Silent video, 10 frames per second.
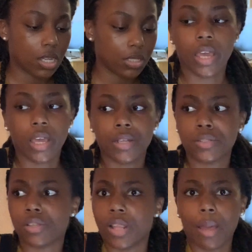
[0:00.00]
And
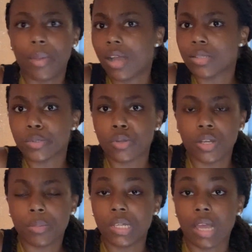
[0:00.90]
so that box was going to
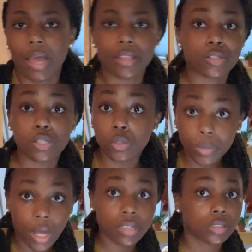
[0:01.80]
be either 2
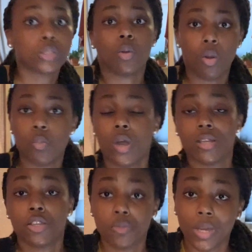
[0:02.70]
boxes or one
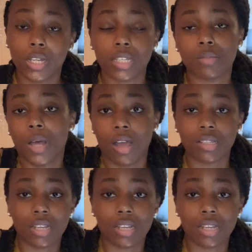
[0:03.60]
humongous box,